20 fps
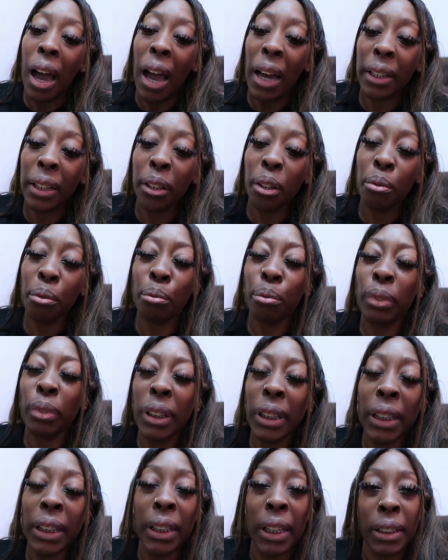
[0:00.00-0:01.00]
I didn't
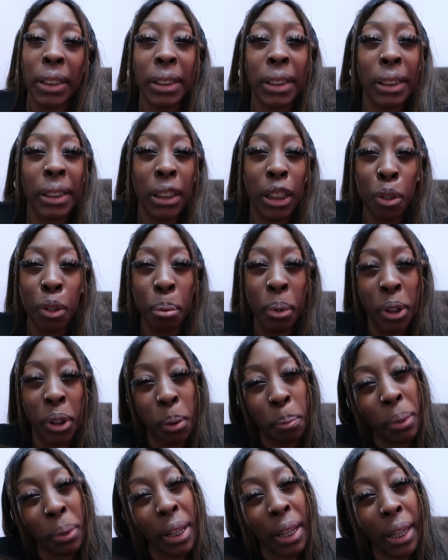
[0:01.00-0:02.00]
really get to sleep on
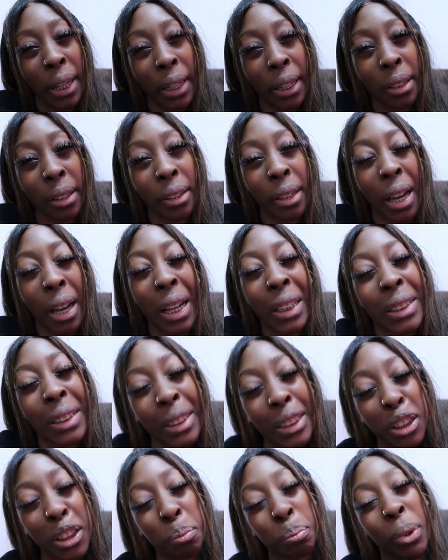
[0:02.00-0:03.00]
the plane. I
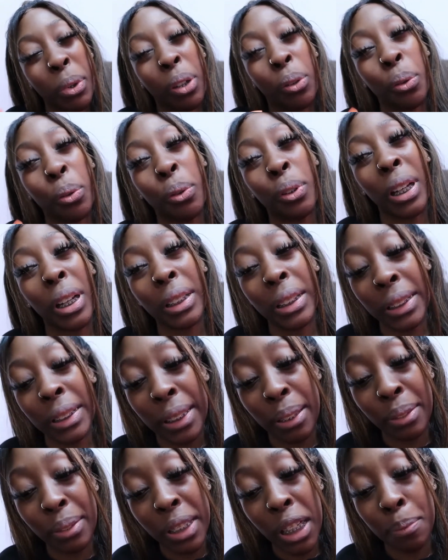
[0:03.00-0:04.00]
did, but all at the
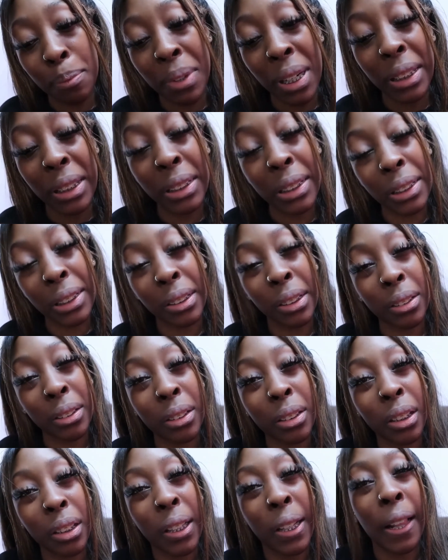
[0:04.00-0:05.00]
same time I
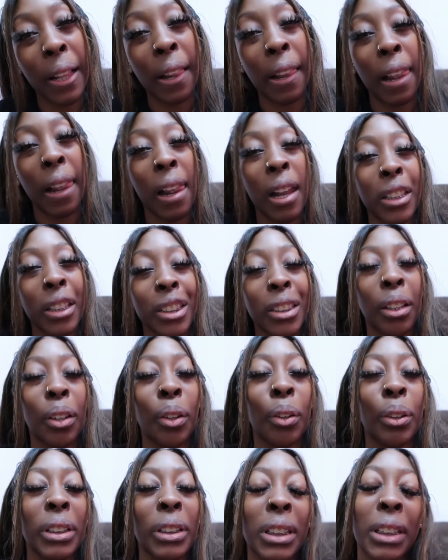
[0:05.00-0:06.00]
didn't.
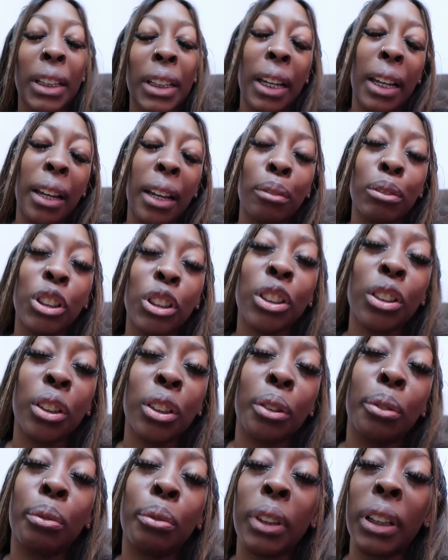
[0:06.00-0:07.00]
So today I'm just
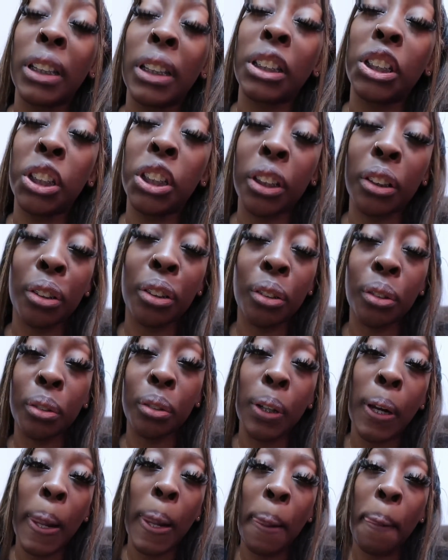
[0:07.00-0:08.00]
gonna really
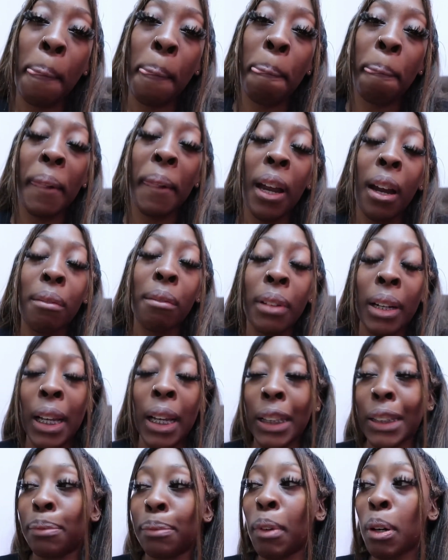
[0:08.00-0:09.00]
chill,
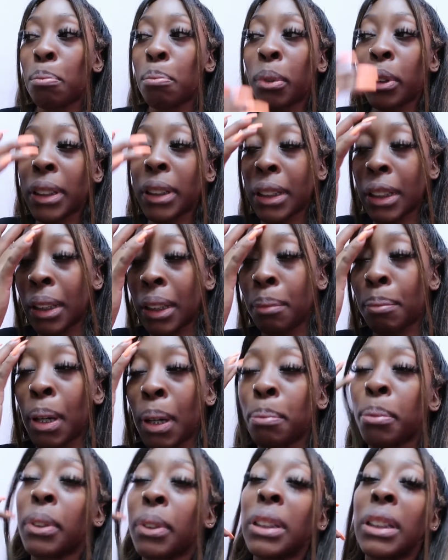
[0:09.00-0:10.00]
relax my body.
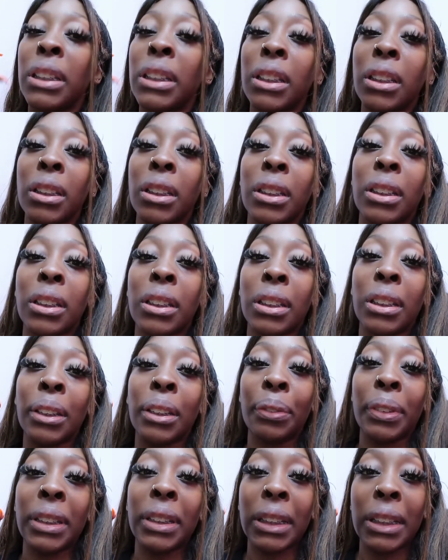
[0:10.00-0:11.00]
My body's just
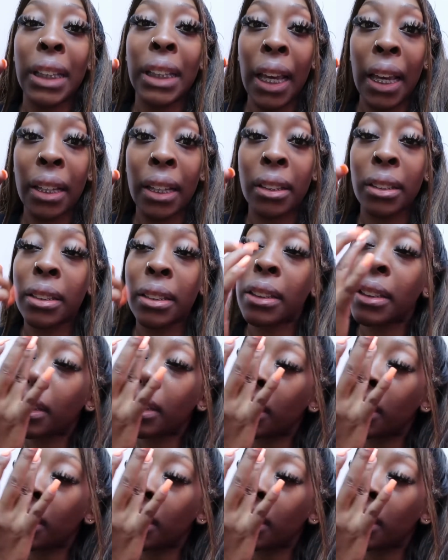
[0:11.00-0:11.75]
even tense.